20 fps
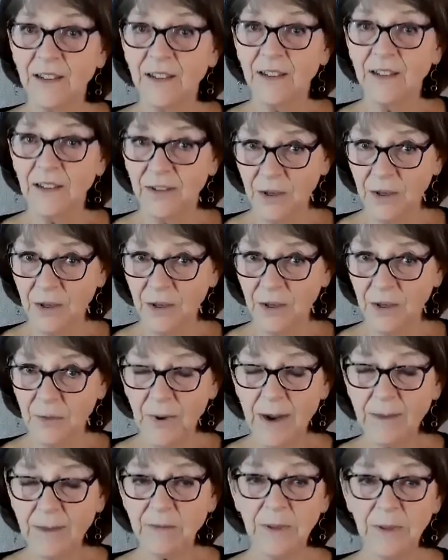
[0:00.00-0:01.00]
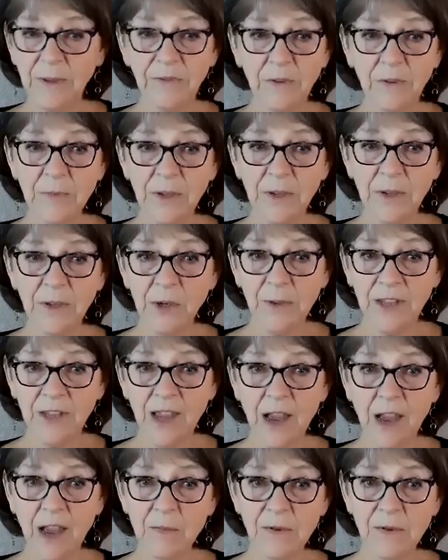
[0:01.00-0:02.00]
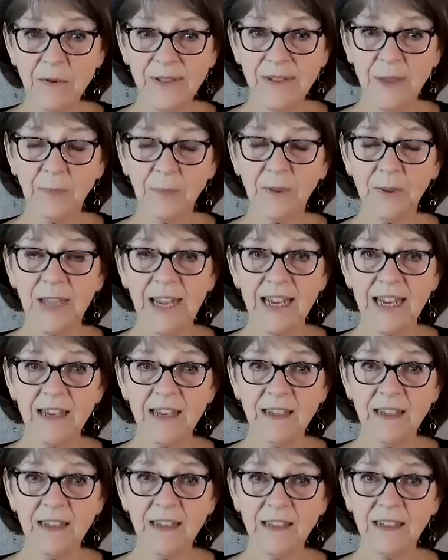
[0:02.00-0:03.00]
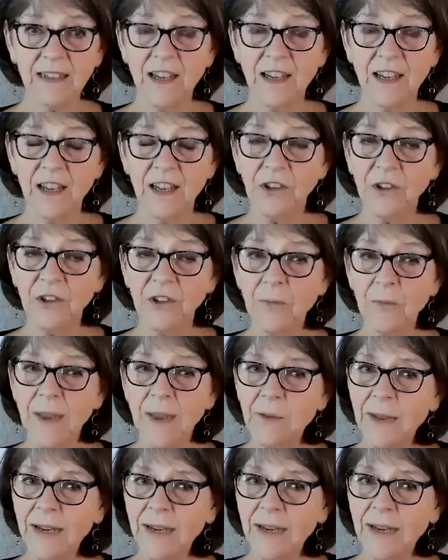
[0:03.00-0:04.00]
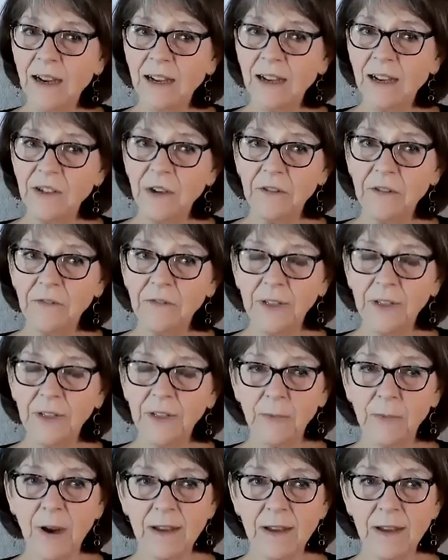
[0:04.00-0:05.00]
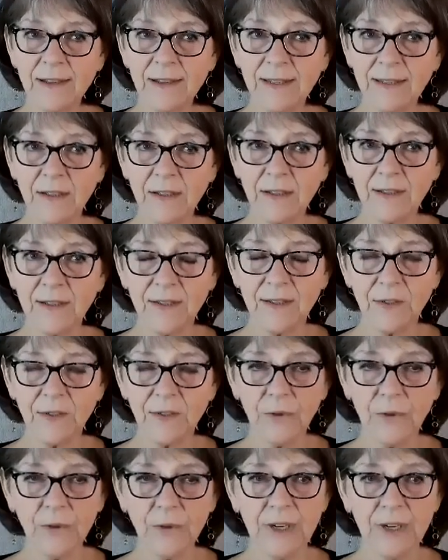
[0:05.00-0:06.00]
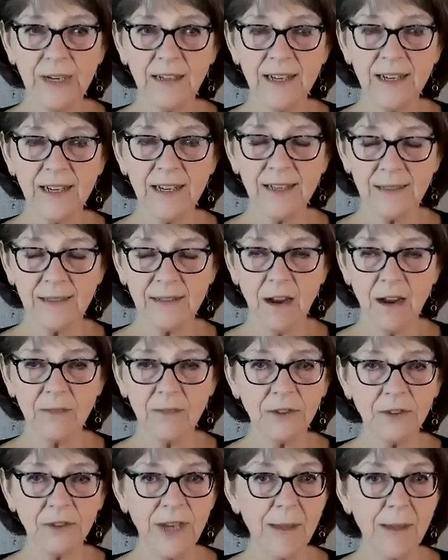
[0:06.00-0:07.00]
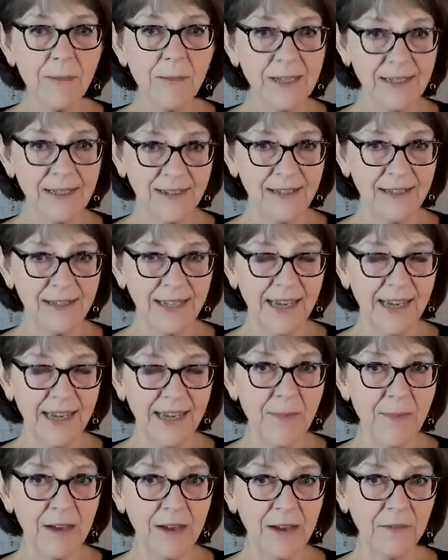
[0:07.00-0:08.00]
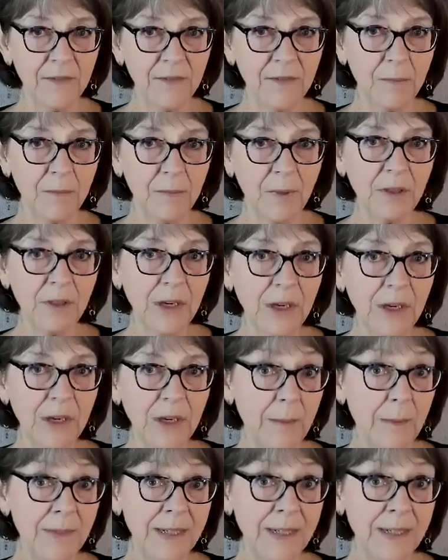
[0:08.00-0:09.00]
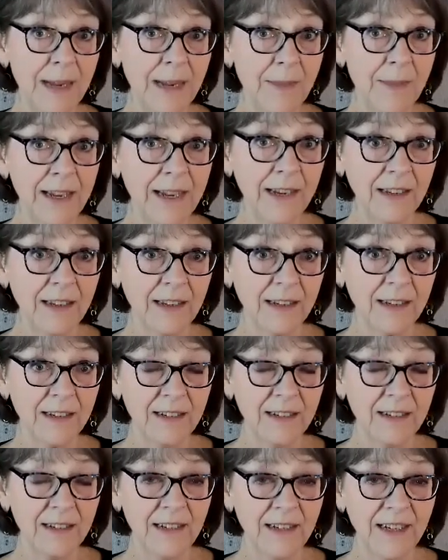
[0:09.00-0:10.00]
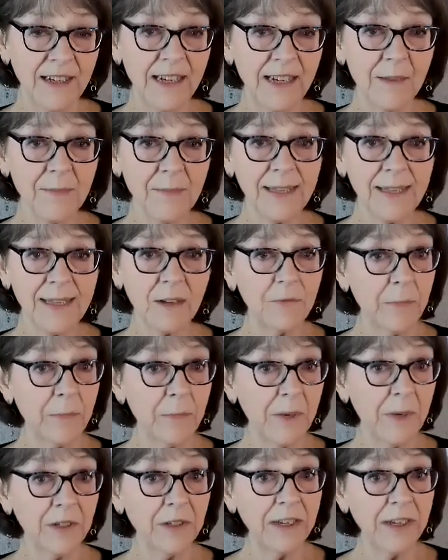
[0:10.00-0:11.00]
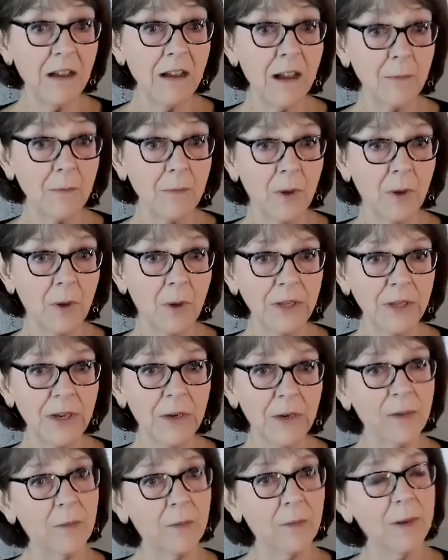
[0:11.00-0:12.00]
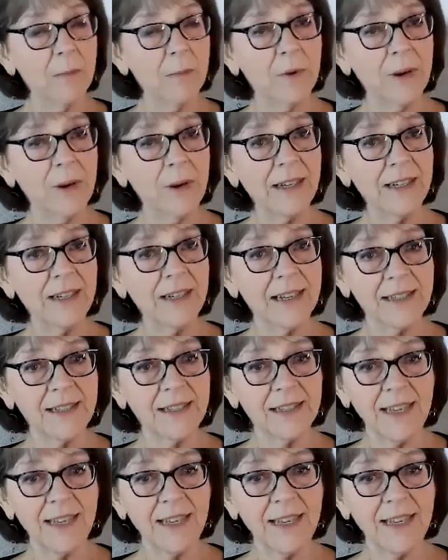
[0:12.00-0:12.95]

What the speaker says: You're probably familiar with Camus' The Plague. You may or may not know Philip Roth's story, his novel Nemesis, that came out of the polio epidemic. He himself apparently got polio at one point as a kid.